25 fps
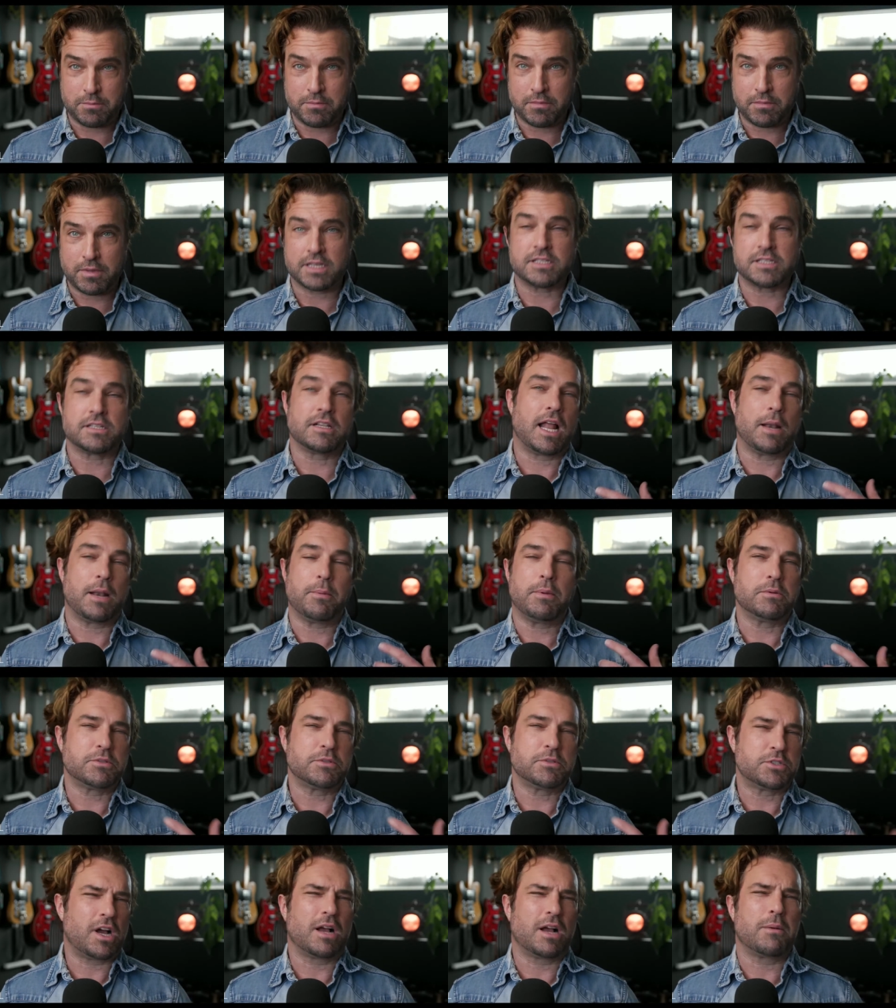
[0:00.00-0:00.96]
Because a lot of people
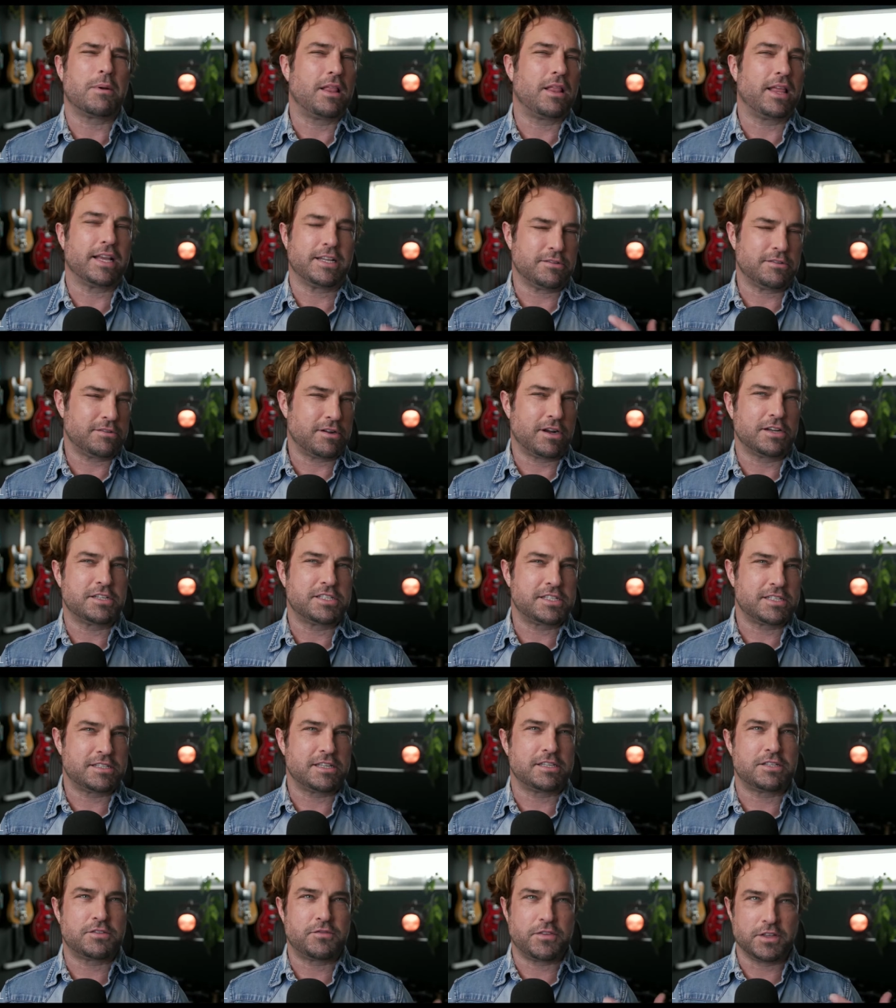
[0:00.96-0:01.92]
talk about, like, do
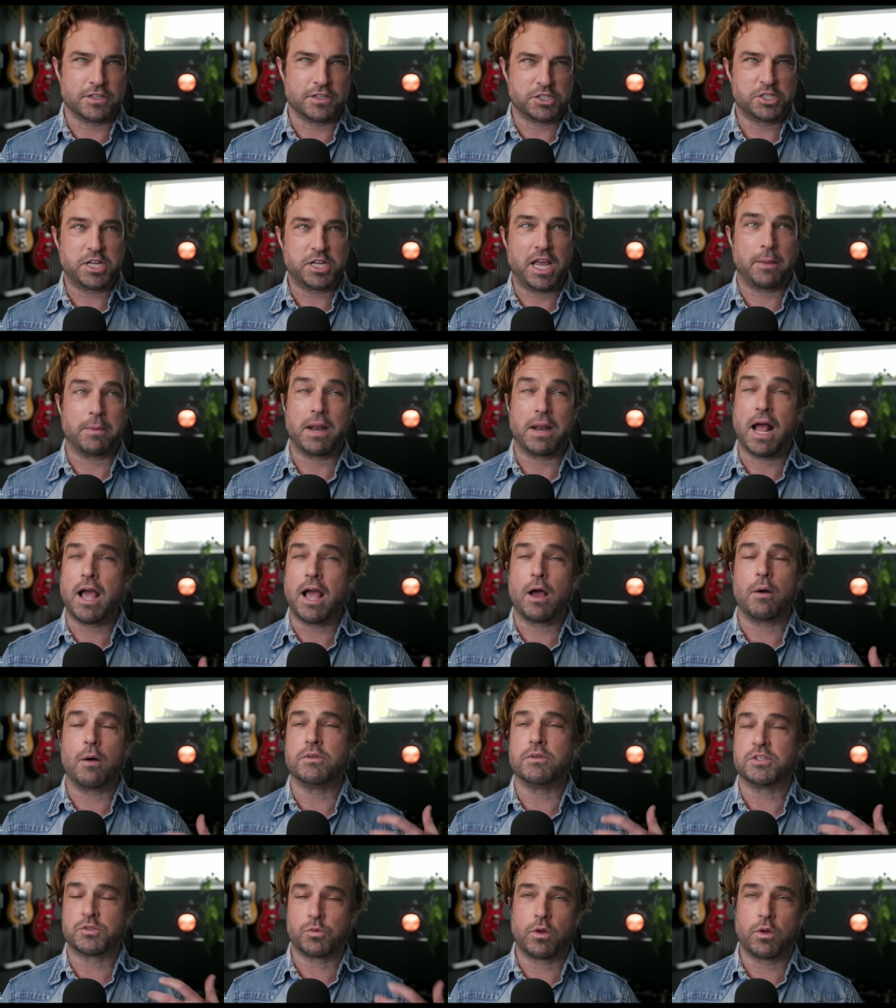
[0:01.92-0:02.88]
narcissists feel shame? And I
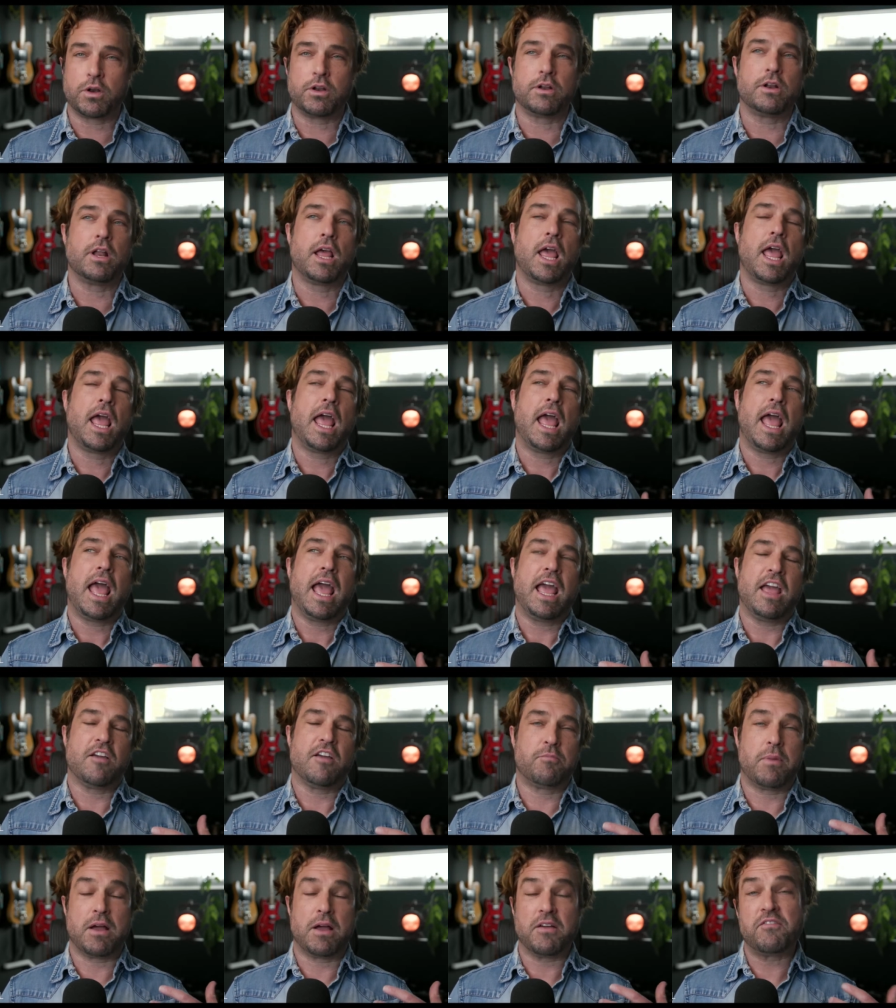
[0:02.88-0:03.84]
almost wondered if
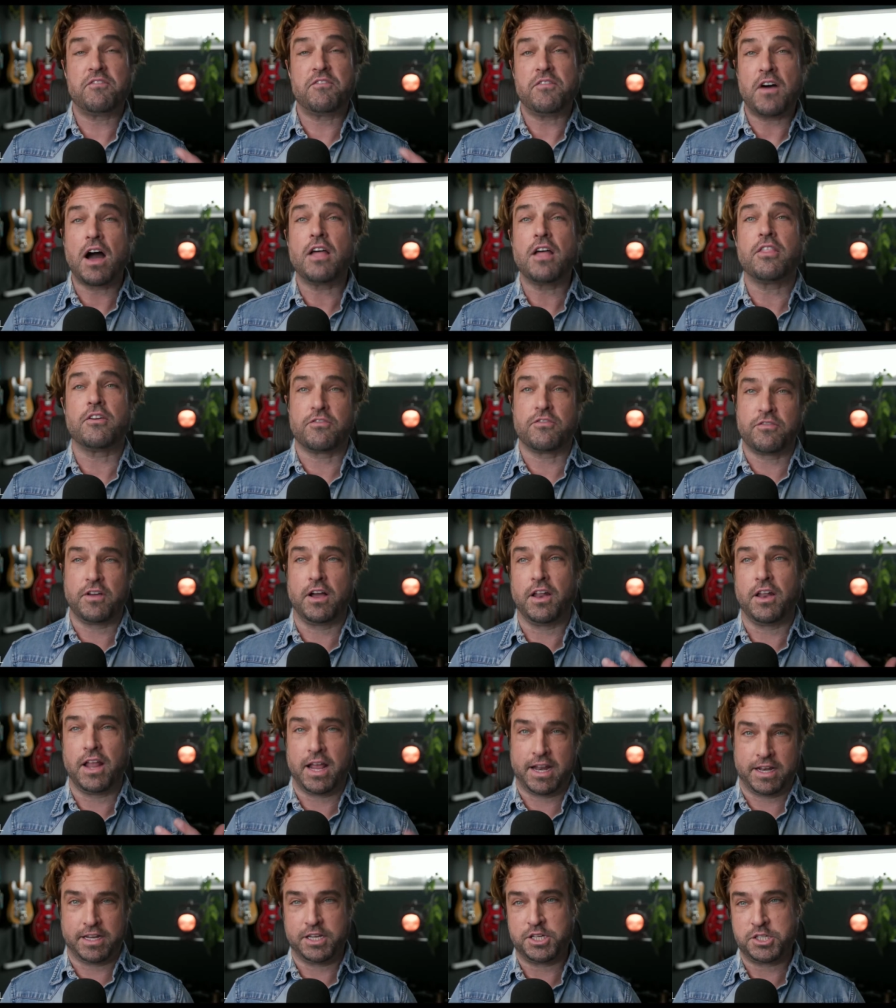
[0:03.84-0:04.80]
my father felt
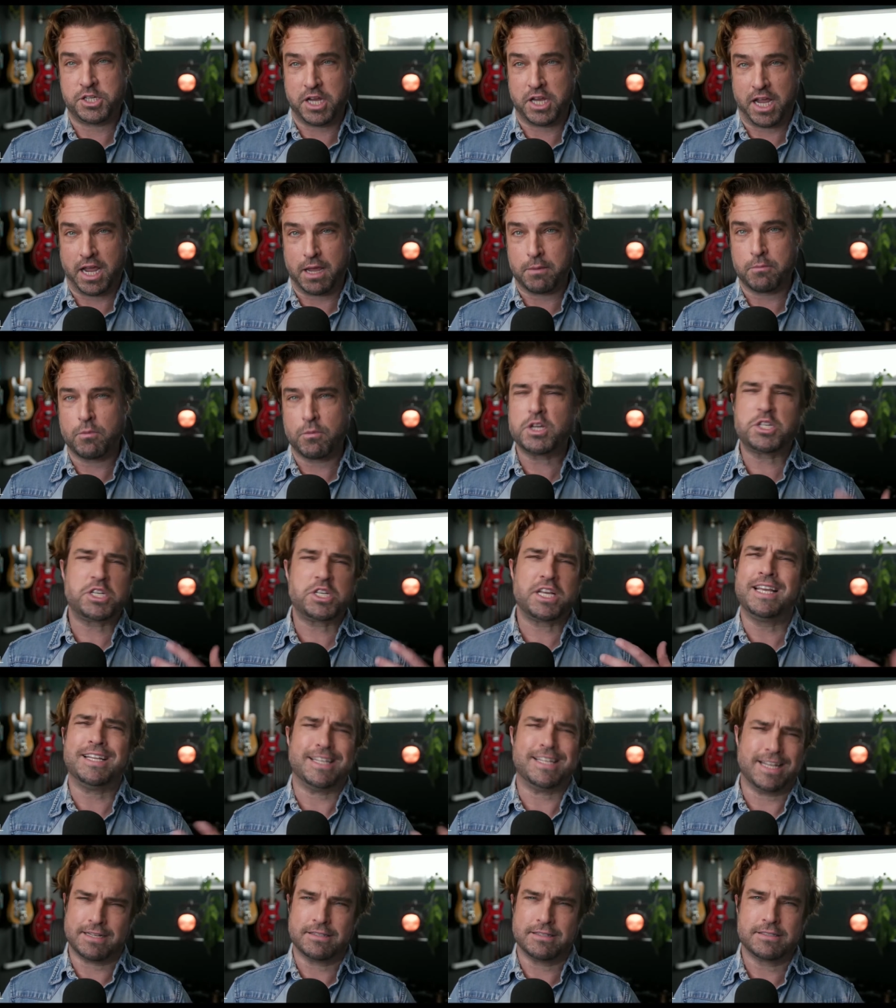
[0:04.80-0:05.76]
any shame, which he
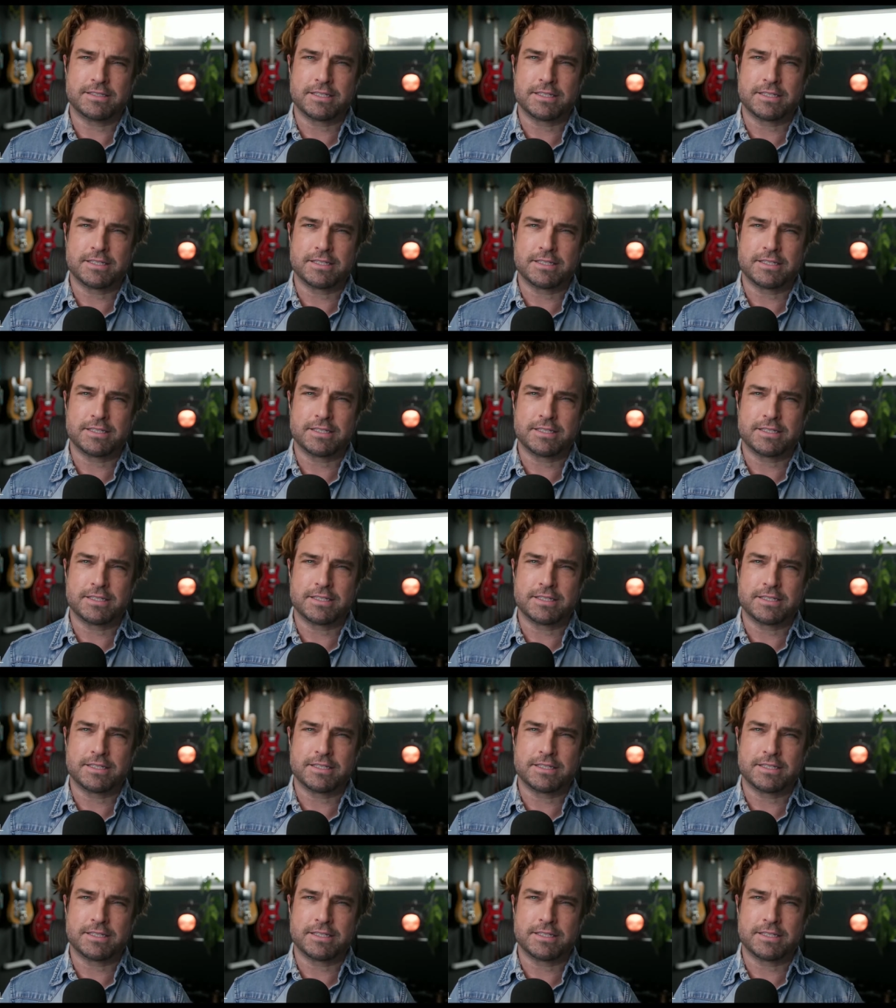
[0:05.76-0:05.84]
didn't,